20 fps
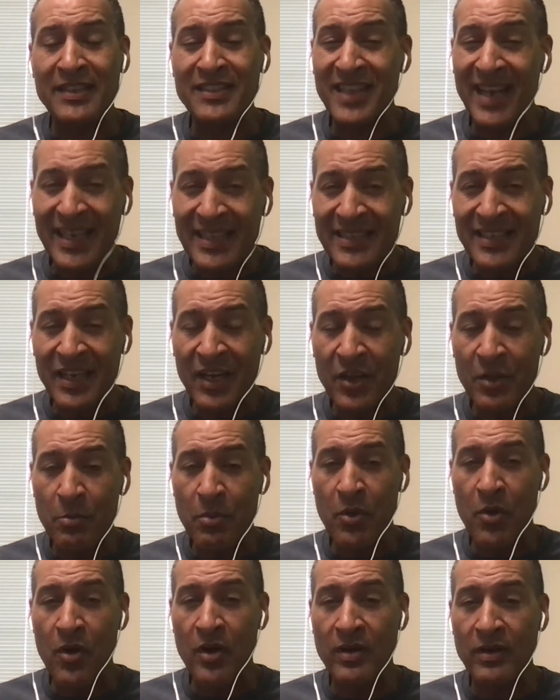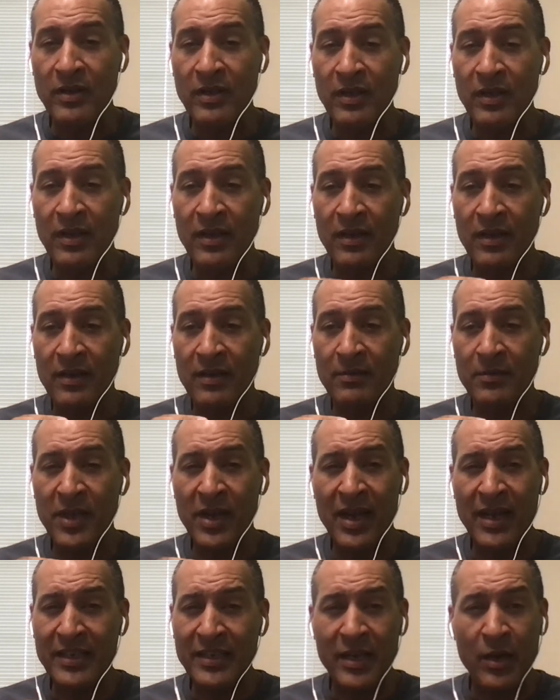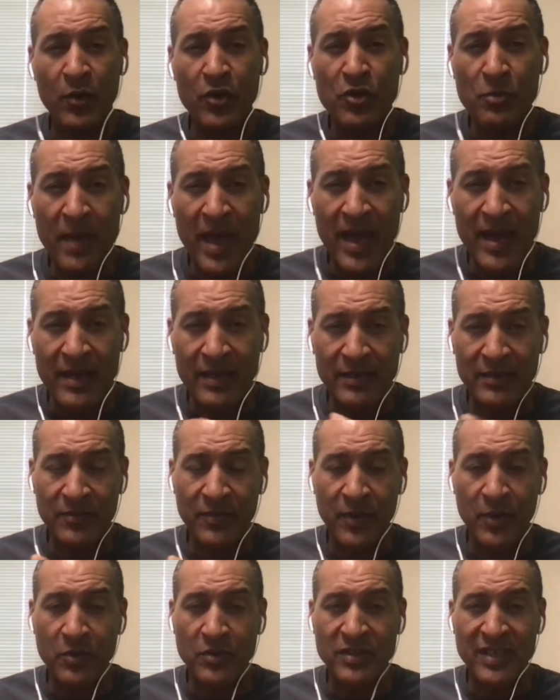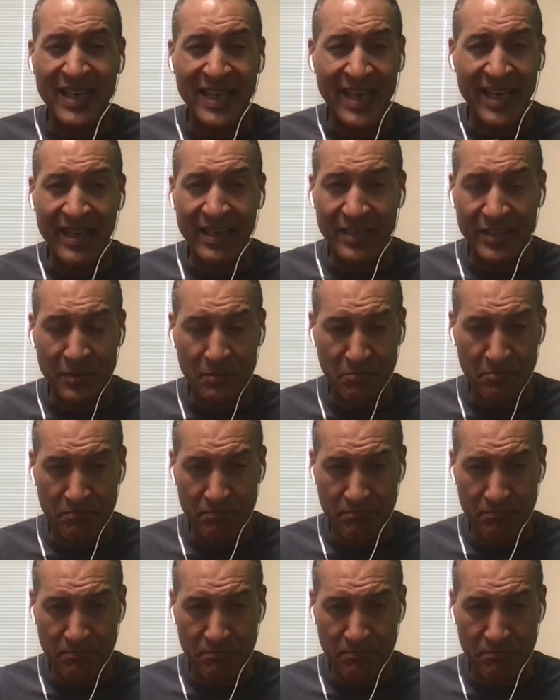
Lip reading: So that's the other part. I tell humanities folks and English